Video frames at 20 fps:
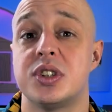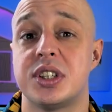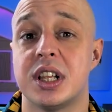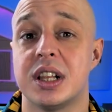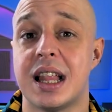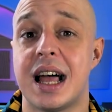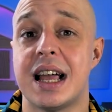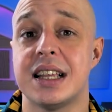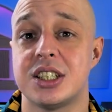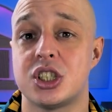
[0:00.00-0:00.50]
was the
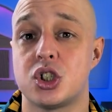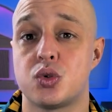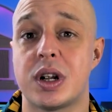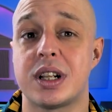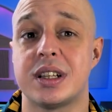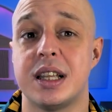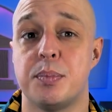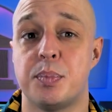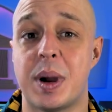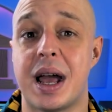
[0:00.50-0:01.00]
last
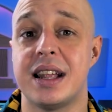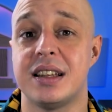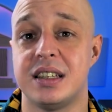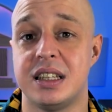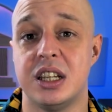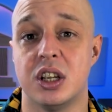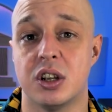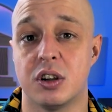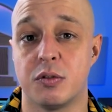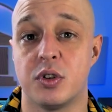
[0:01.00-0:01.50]
strictly bad
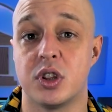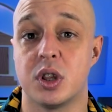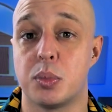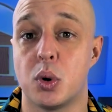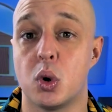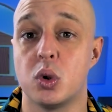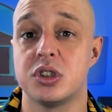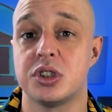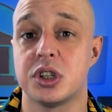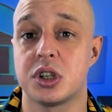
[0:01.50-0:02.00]
year for the
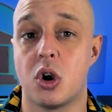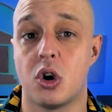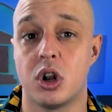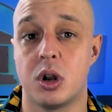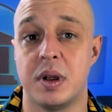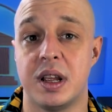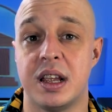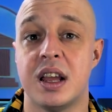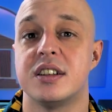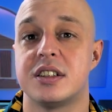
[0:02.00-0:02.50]
Polish
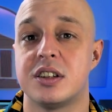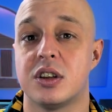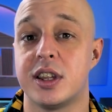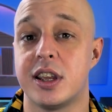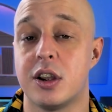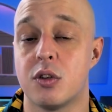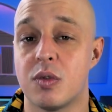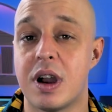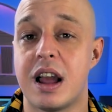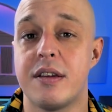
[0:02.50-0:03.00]
economy until
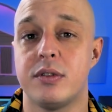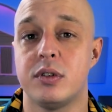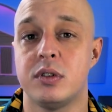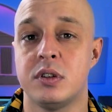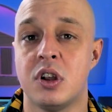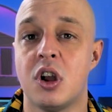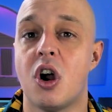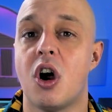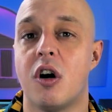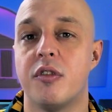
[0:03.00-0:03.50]
the
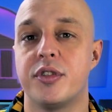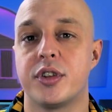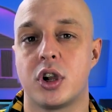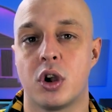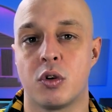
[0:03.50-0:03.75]
arrival of the